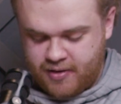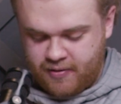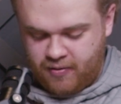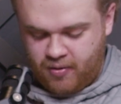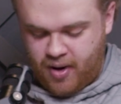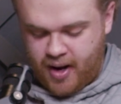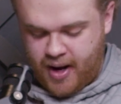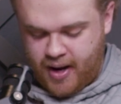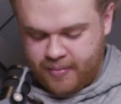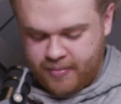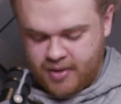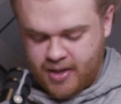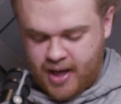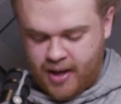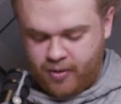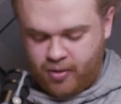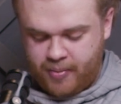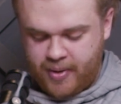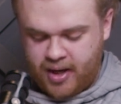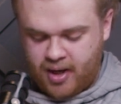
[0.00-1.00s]
of rams, I
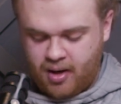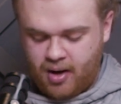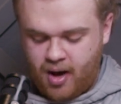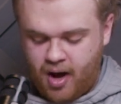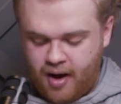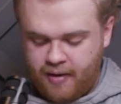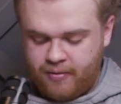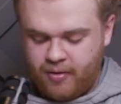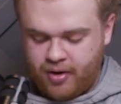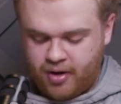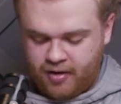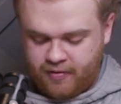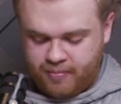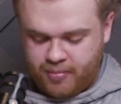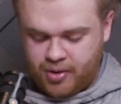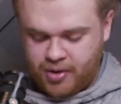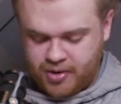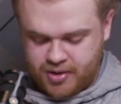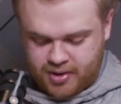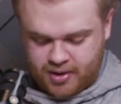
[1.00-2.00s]
will make an offering of
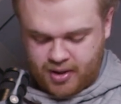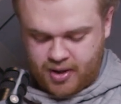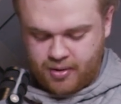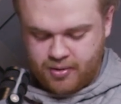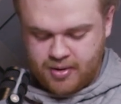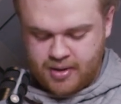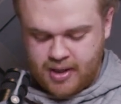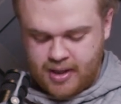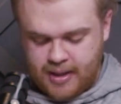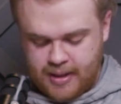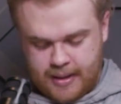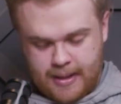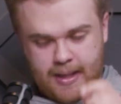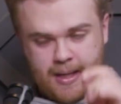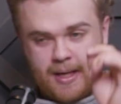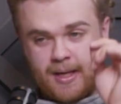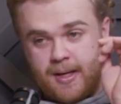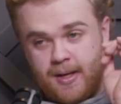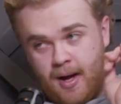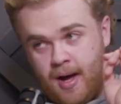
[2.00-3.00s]
bulls and goats.
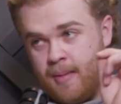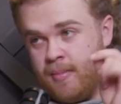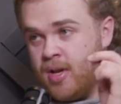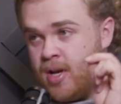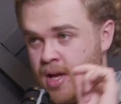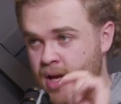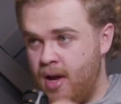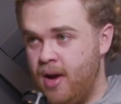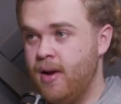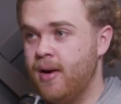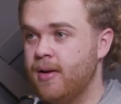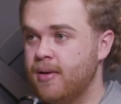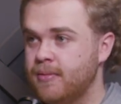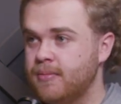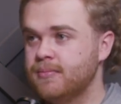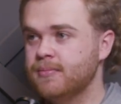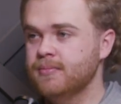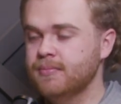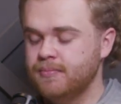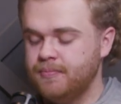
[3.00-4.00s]
Come in here,
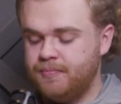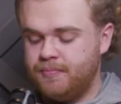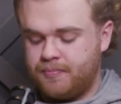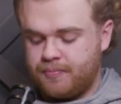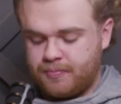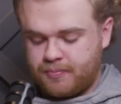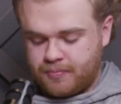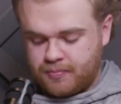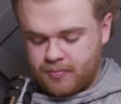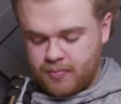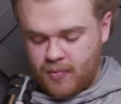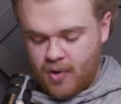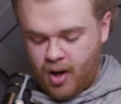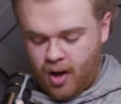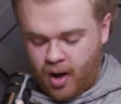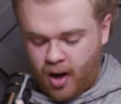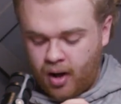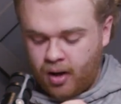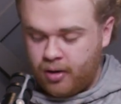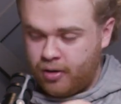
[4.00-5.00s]

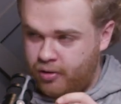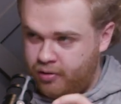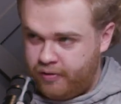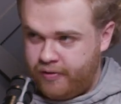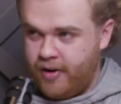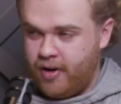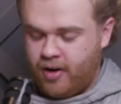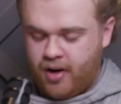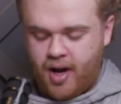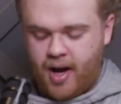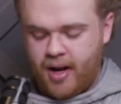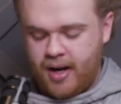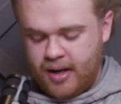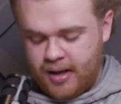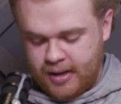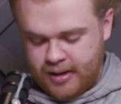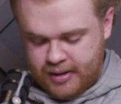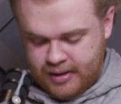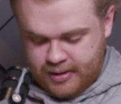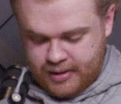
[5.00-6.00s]
all who fear God,
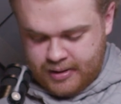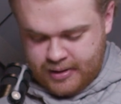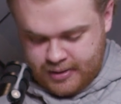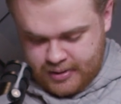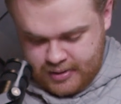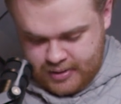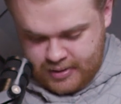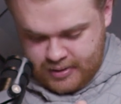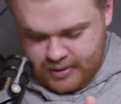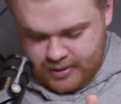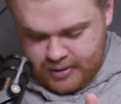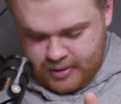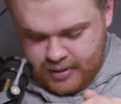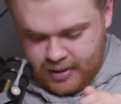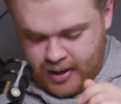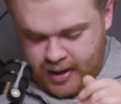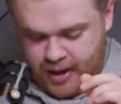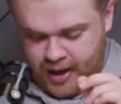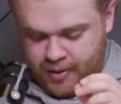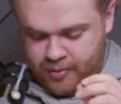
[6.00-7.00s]

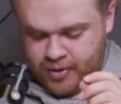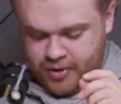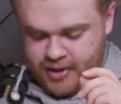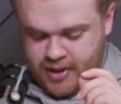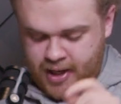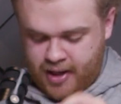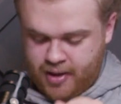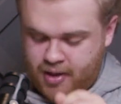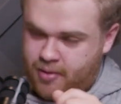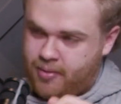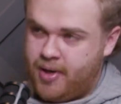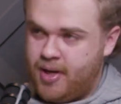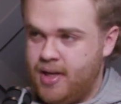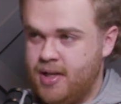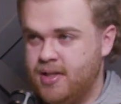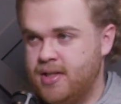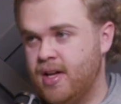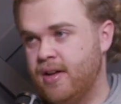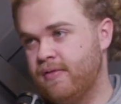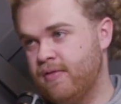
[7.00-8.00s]
and I will tell you what he
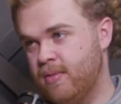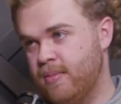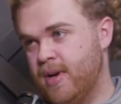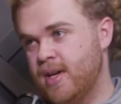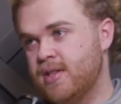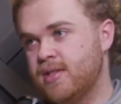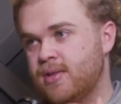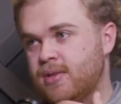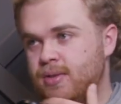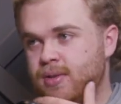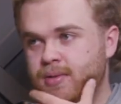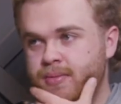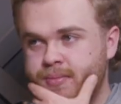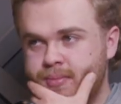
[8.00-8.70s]
has done for my soul.